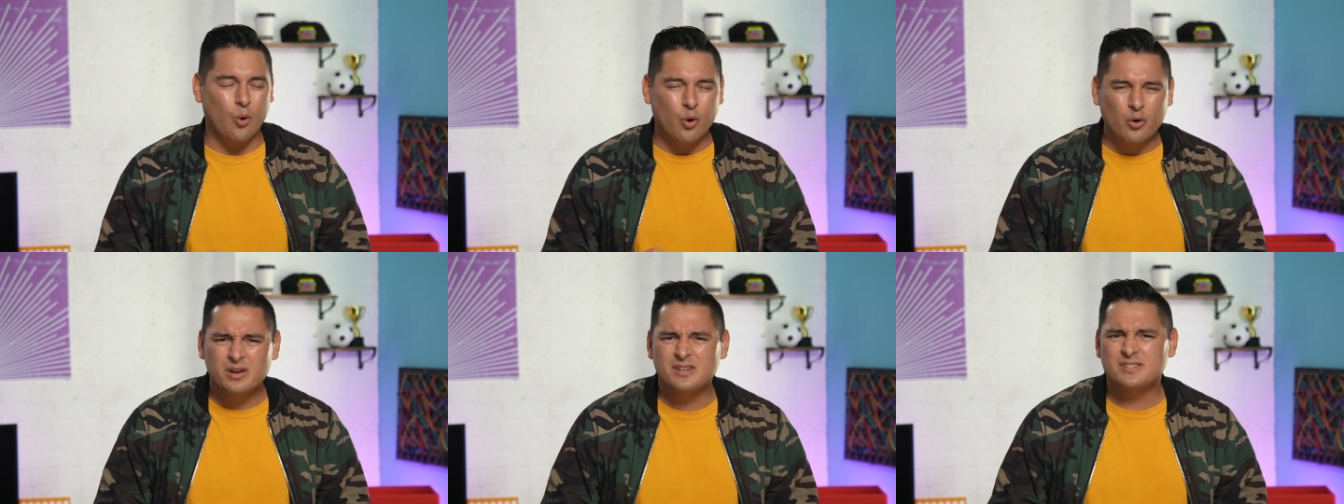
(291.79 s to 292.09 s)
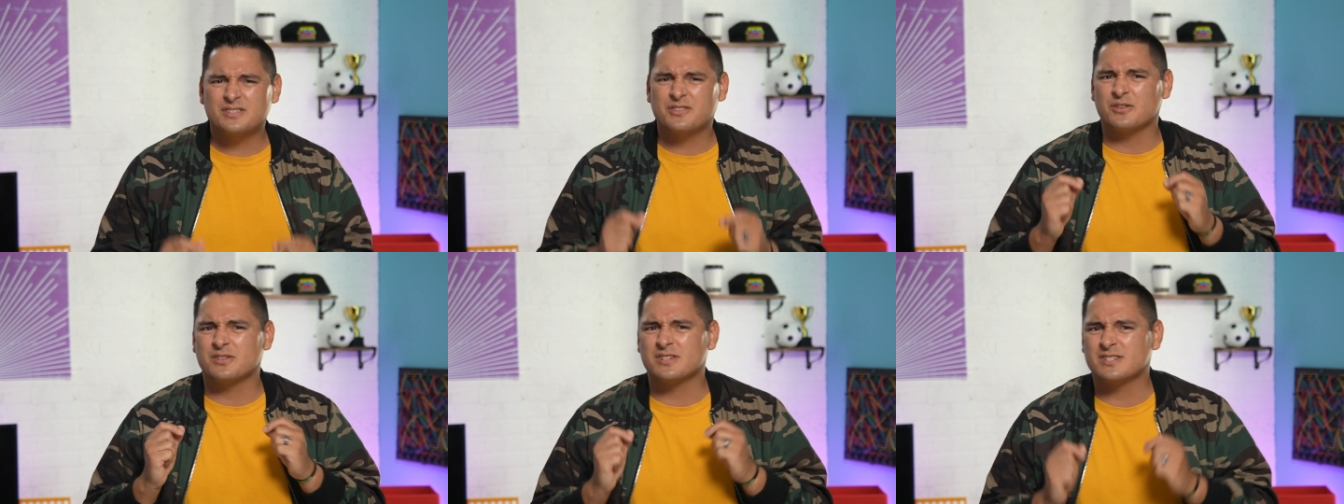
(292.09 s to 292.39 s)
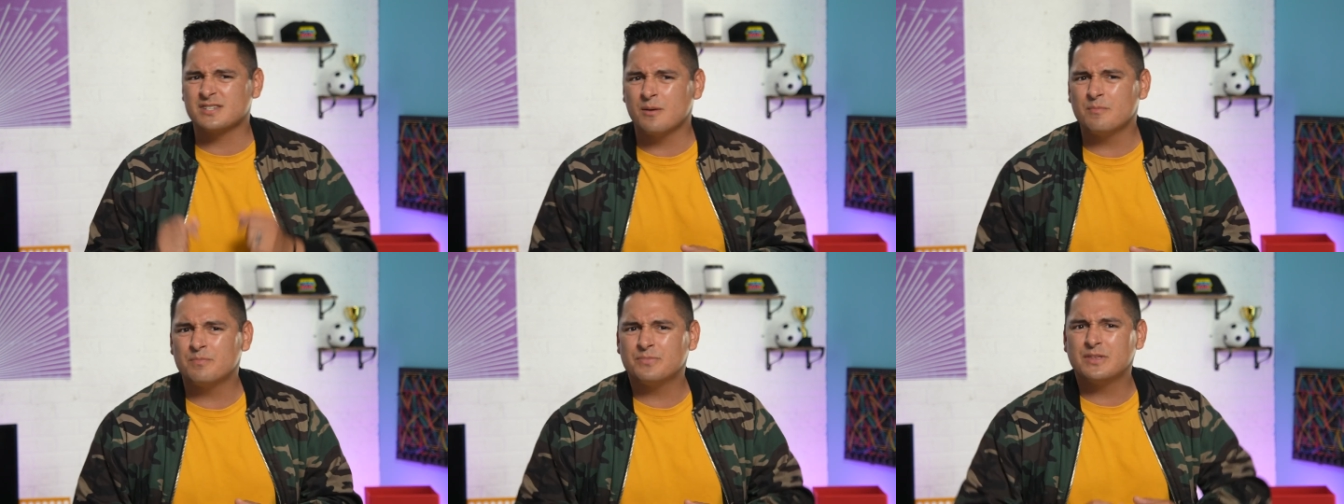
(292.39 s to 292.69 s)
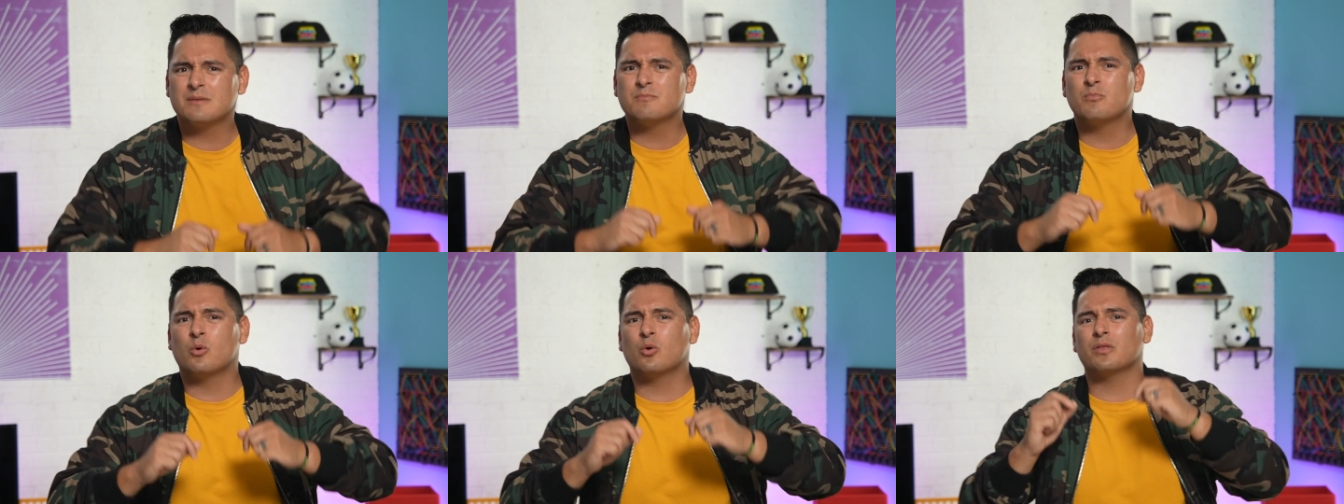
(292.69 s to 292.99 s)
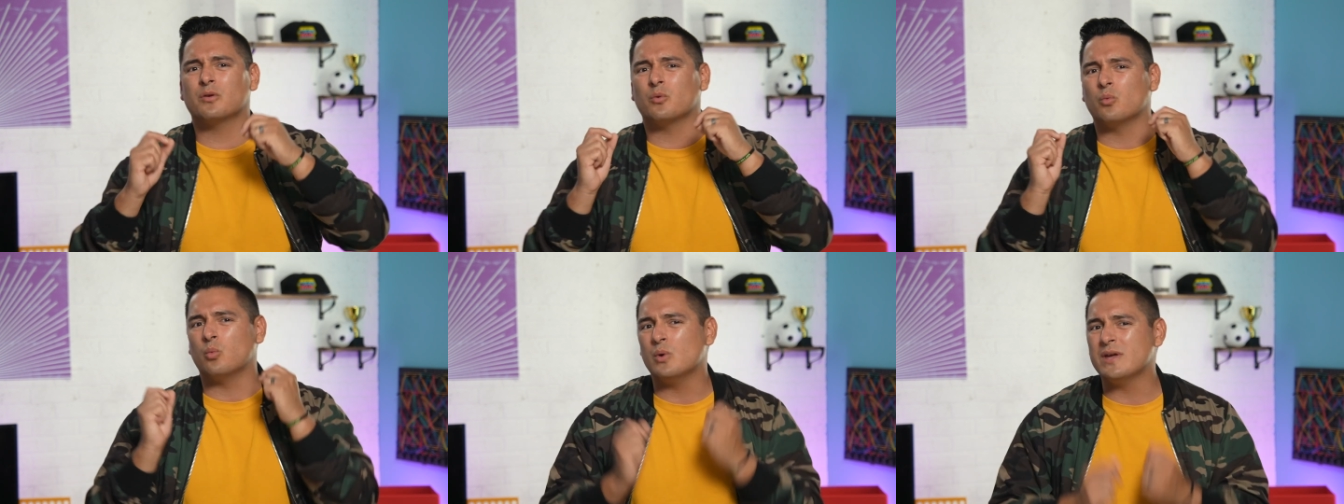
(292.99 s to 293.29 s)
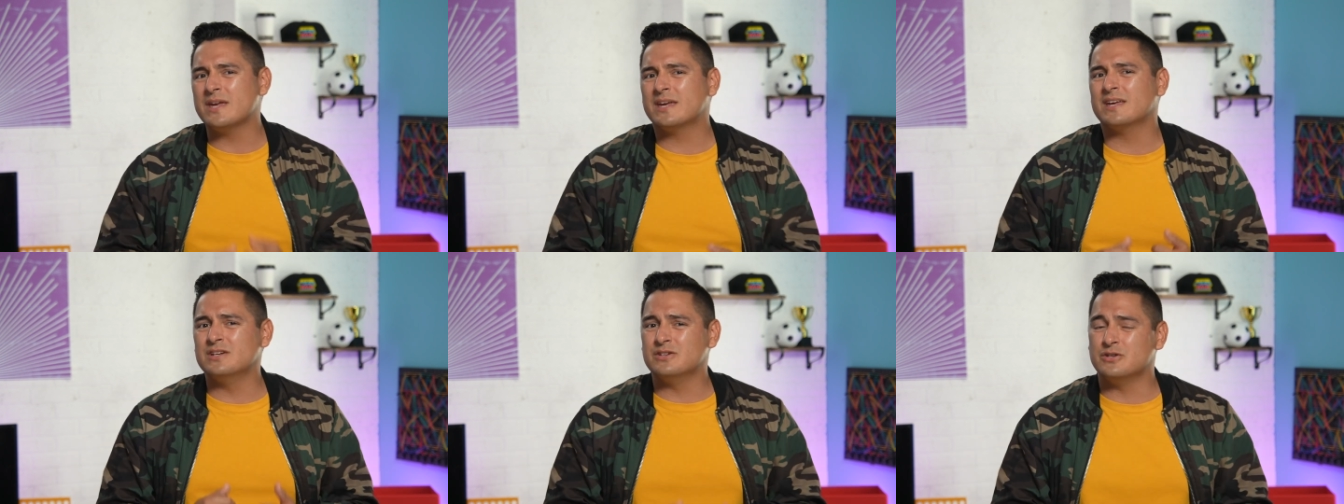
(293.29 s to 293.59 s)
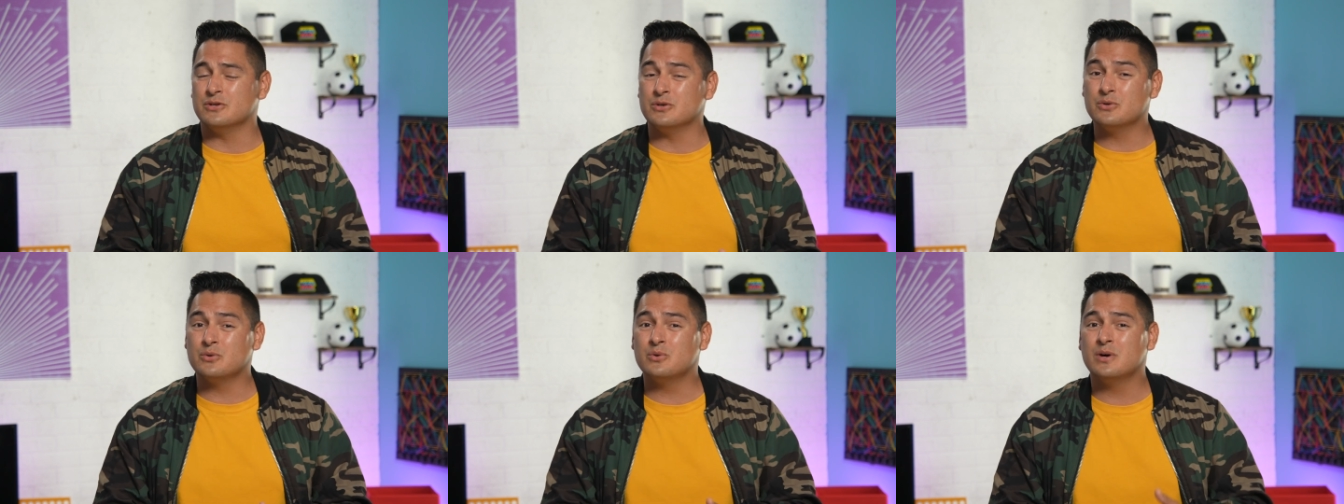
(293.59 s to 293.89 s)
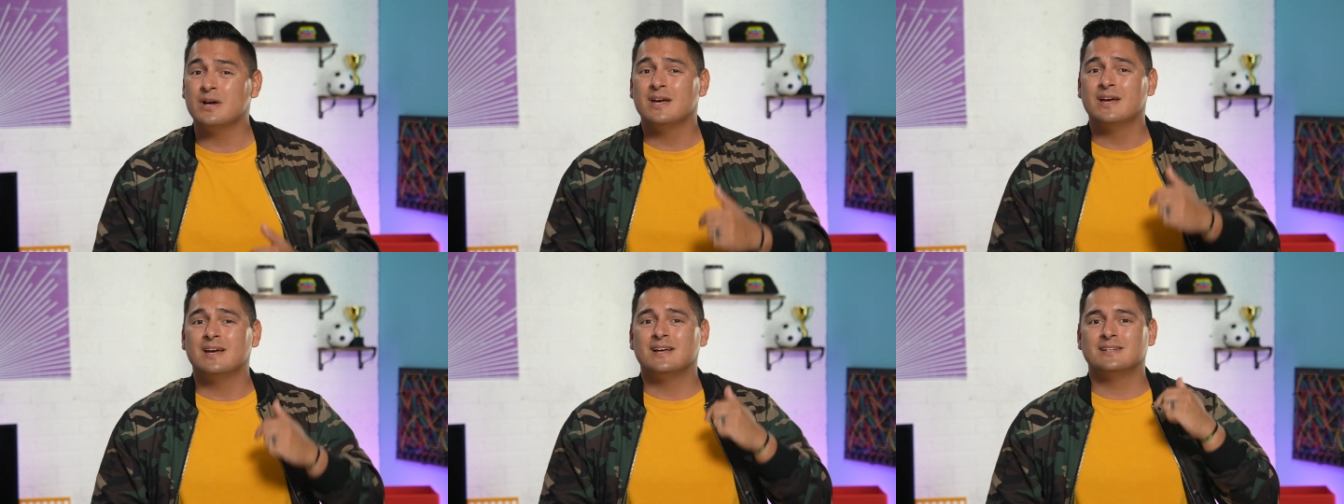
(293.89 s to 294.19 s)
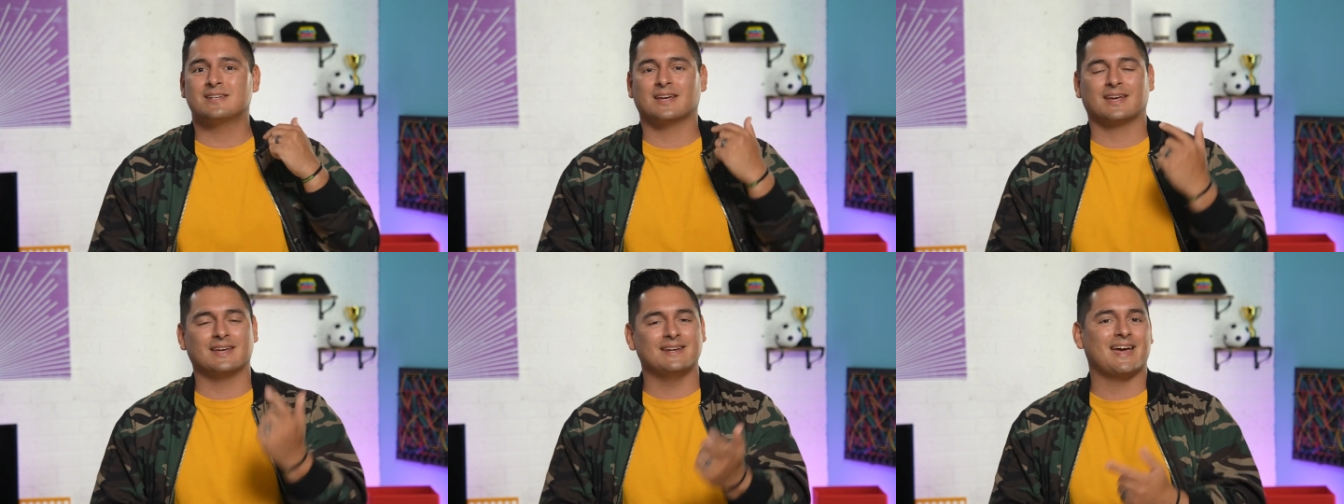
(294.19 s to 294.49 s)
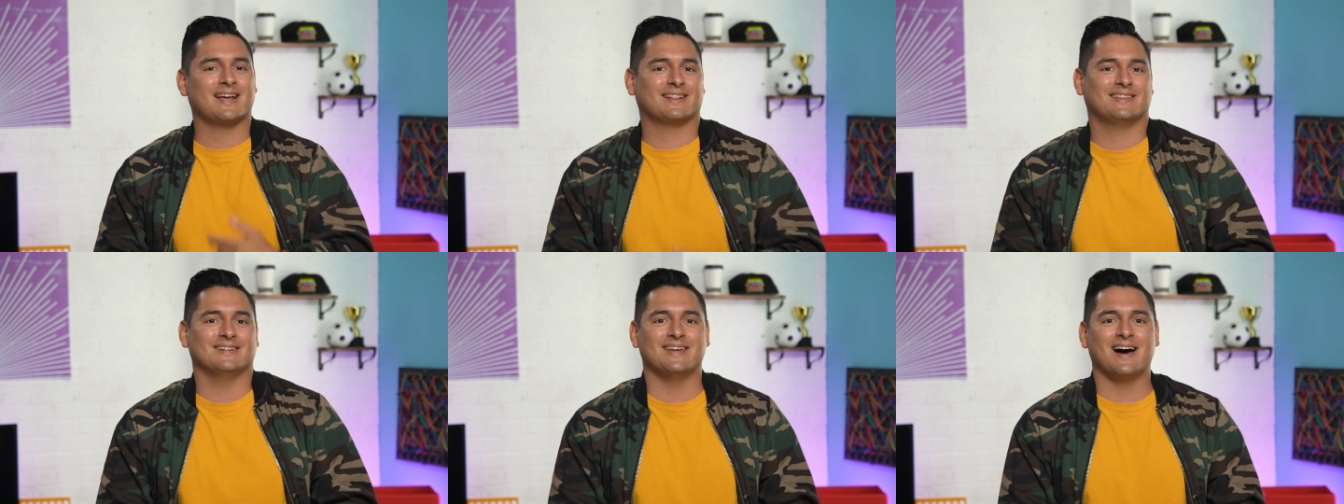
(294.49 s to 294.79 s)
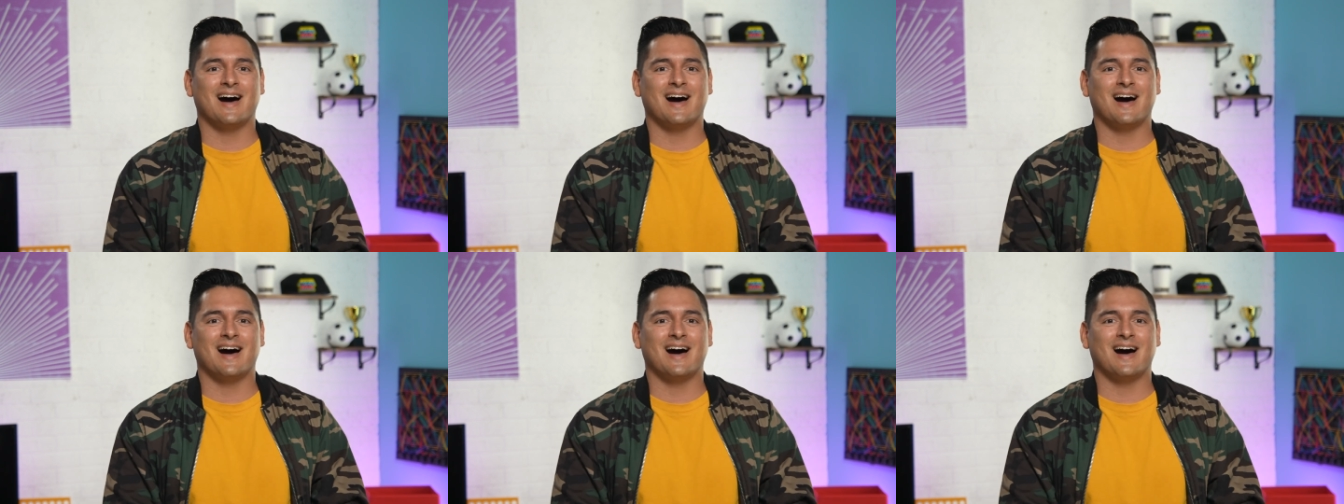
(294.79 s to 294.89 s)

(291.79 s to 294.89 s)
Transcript: Or is there something more that we can do to connect the